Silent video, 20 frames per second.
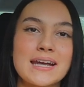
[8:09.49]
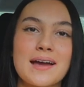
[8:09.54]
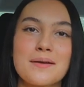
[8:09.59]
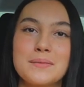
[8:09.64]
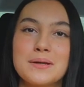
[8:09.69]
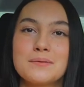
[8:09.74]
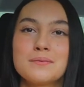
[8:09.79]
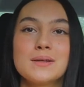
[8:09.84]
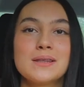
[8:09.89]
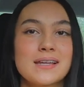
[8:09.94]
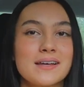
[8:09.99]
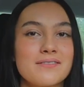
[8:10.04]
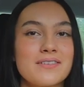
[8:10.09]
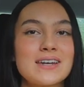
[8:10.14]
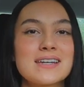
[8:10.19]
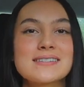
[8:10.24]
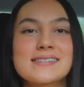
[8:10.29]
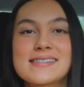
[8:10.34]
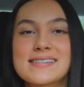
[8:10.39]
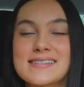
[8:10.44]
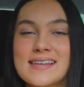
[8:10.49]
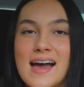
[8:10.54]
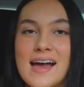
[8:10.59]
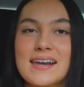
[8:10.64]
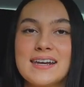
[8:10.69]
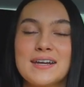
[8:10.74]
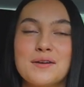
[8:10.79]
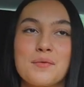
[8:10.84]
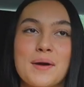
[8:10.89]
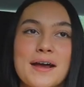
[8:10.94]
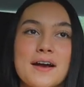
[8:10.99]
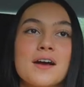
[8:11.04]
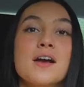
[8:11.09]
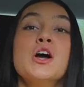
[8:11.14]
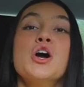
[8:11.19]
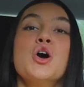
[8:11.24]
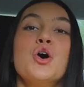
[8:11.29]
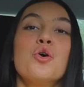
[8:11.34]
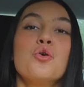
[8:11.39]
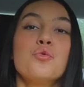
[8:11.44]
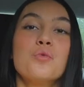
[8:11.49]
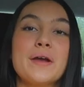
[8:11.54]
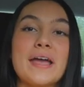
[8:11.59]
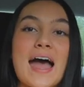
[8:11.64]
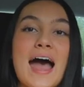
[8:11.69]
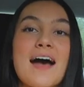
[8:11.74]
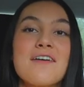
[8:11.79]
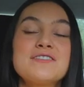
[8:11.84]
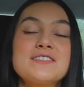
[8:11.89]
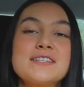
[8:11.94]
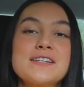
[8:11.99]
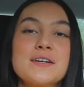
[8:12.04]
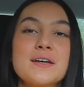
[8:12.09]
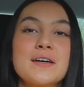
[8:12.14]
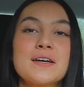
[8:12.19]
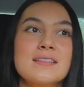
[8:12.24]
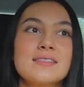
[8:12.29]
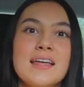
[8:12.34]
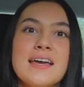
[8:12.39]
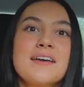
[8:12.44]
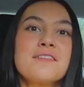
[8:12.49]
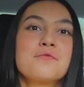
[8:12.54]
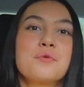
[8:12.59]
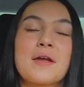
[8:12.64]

I mean, we live in a society where we have to live.